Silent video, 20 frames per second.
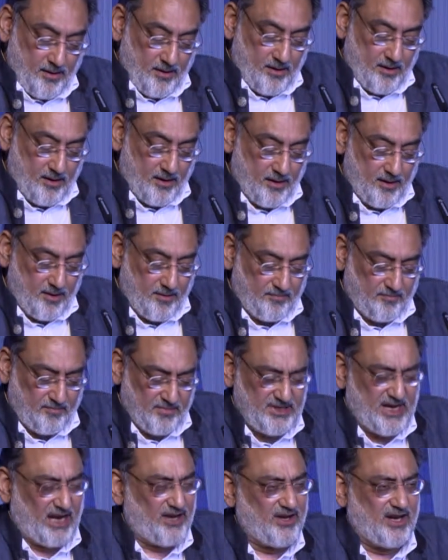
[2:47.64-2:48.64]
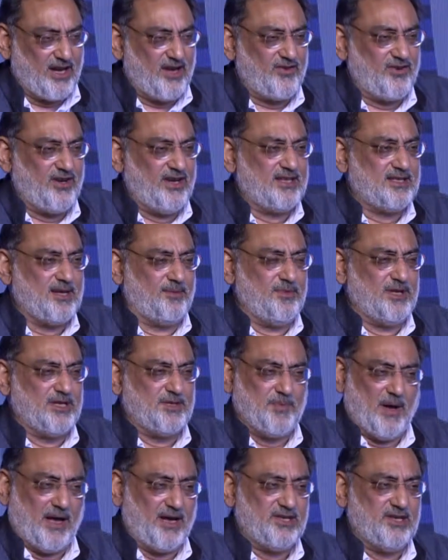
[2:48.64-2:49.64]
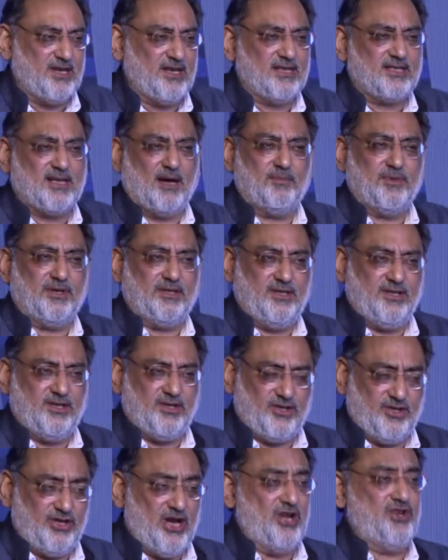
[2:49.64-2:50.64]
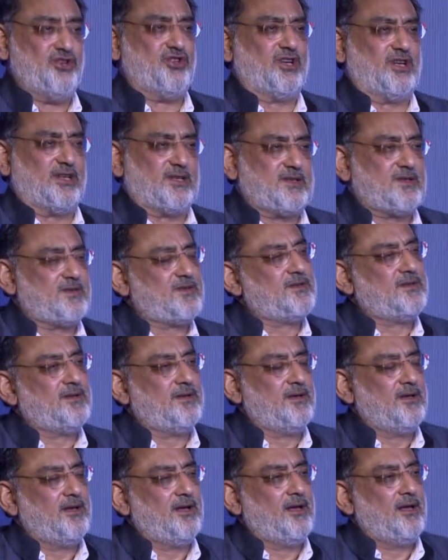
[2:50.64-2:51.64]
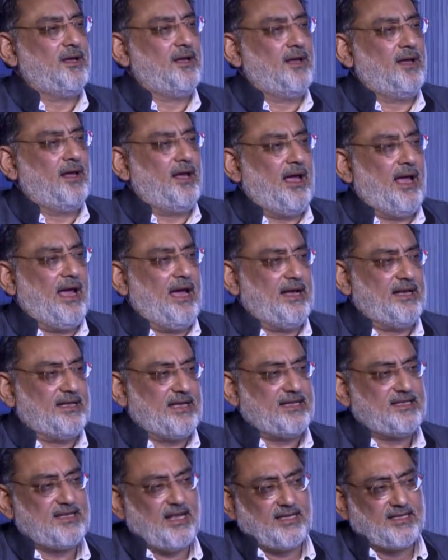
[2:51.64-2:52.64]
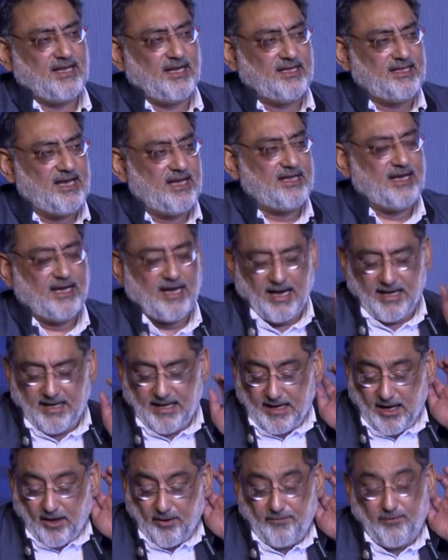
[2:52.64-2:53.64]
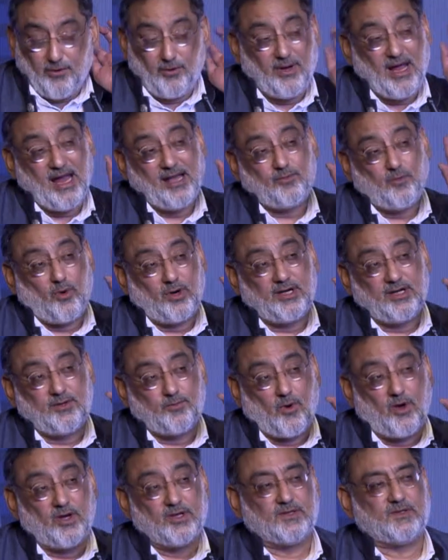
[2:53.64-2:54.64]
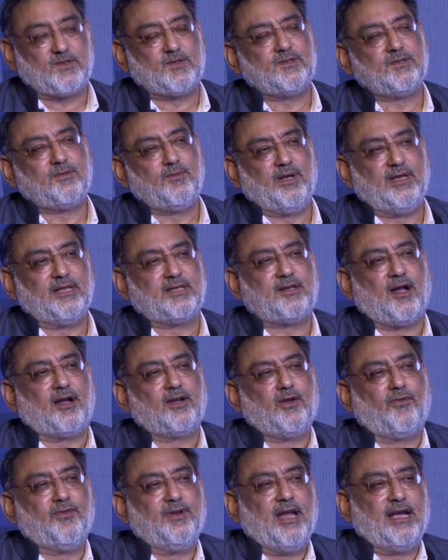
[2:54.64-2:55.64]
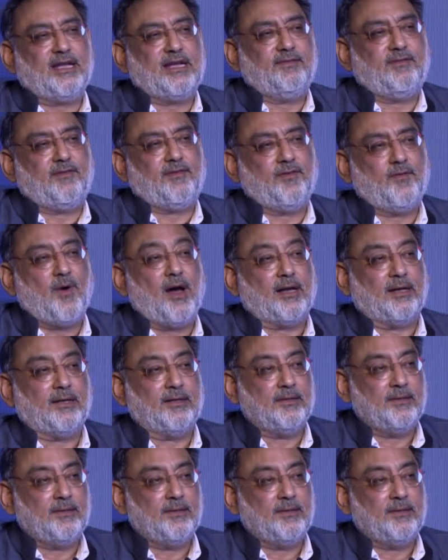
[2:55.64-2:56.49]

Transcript: derogatory, some disparaging, some dangerous. And as I said, it's a dissenting idea. Now, if you look at what it was when it started off in 1951,